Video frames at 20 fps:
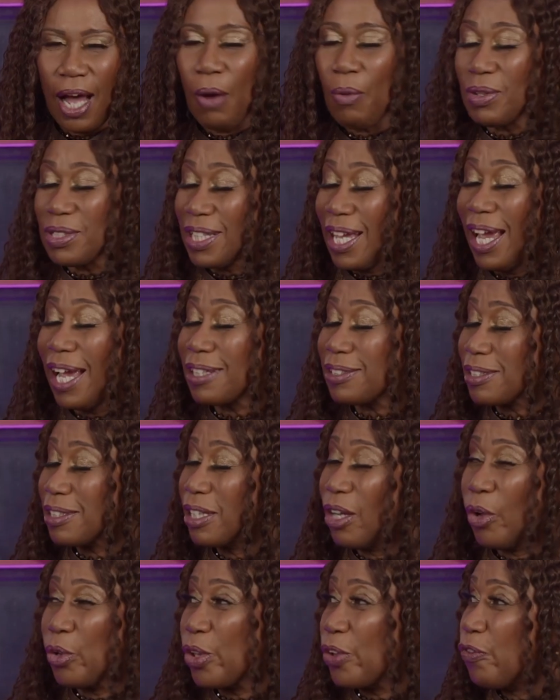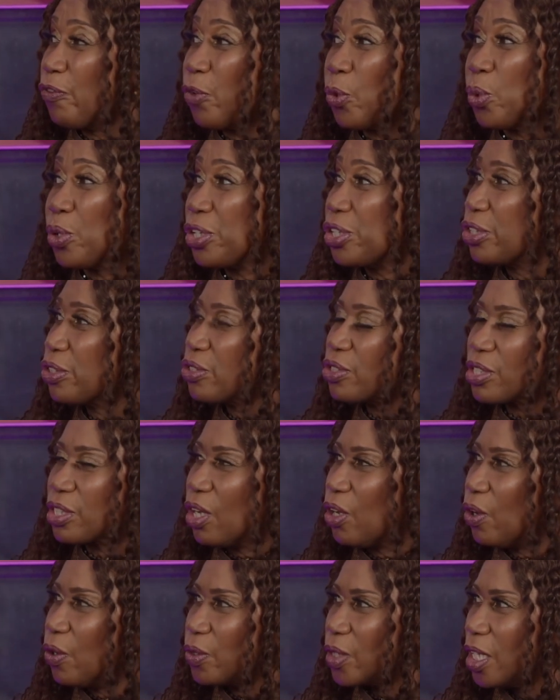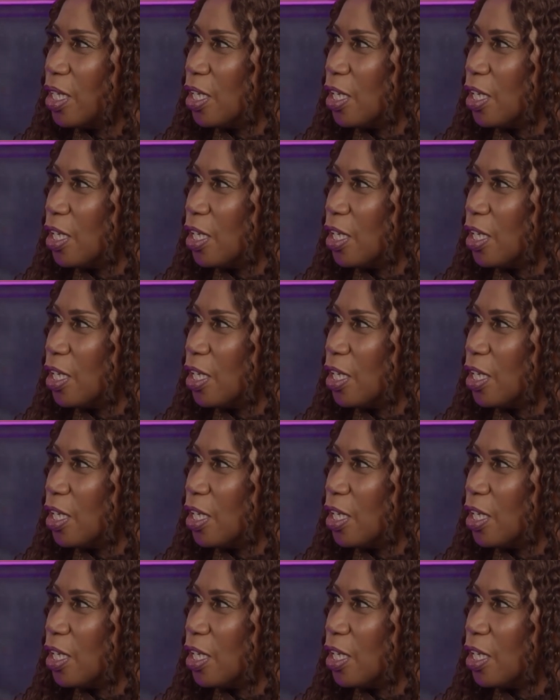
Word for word: I was actually only four years old.